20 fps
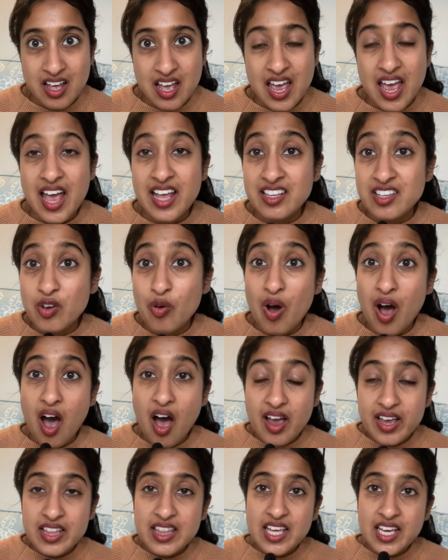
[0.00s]
And so
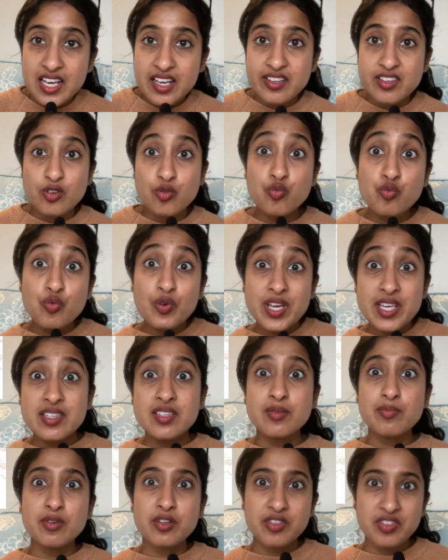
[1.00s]
I think it's a
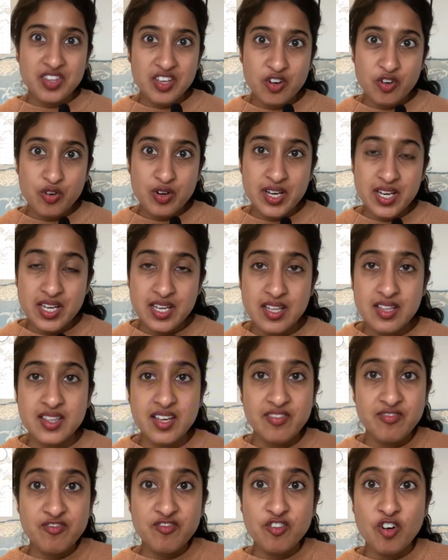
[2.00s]
reasonable theory
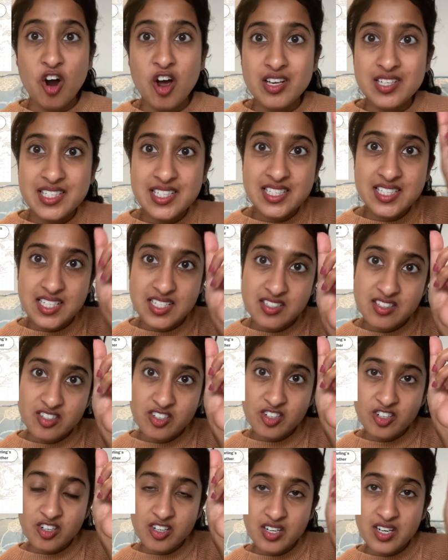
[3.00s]
that Frost's
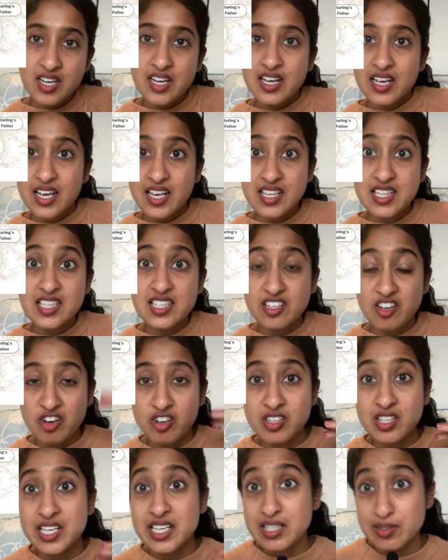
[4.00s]
sister is
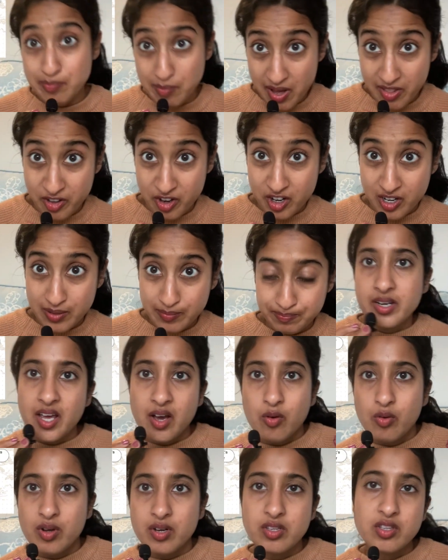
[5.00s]
Starling's mother.
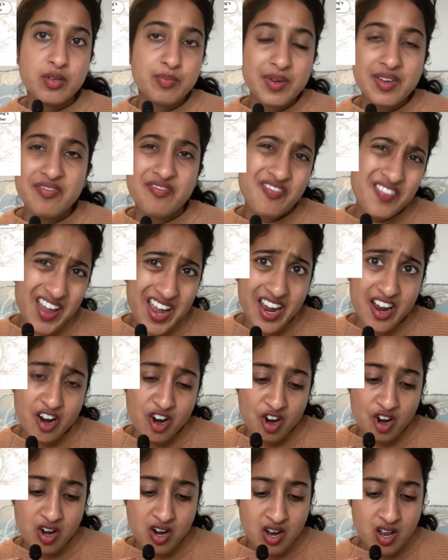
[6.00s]
Now, to be
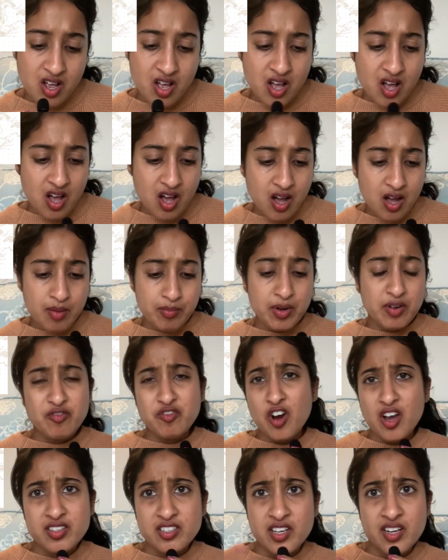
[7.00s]
fair,
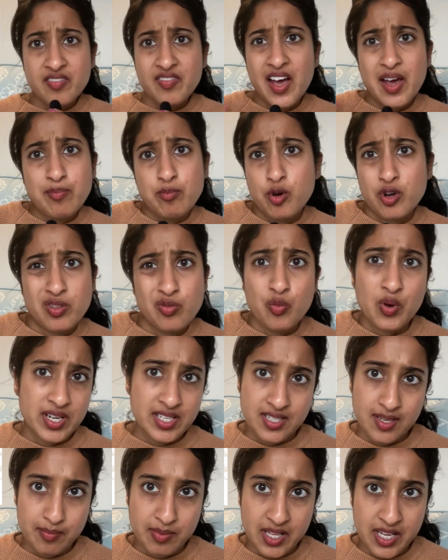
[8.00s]
Frost could have had more than one
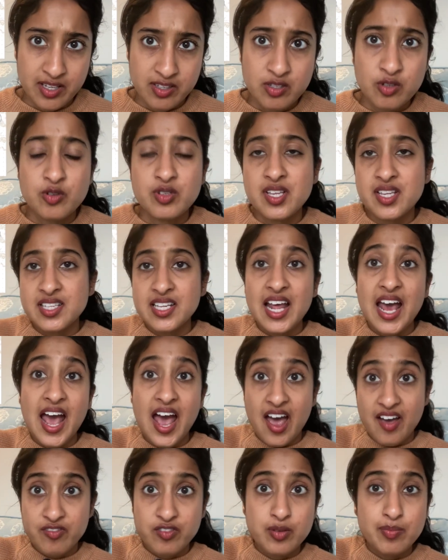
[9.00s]
sibling, so it doesn't
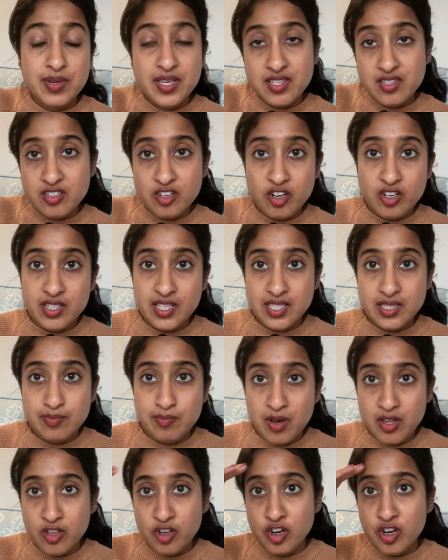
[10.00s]
have to be Starling's
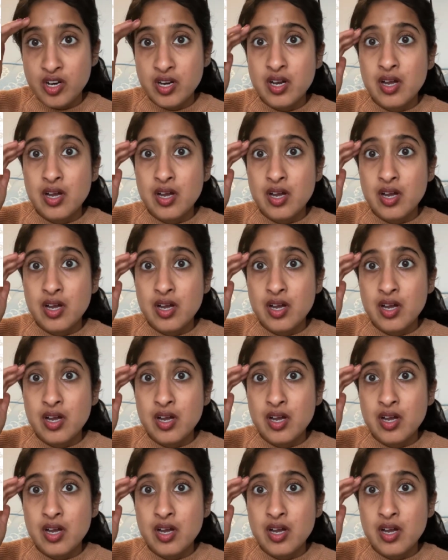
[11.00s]
mother,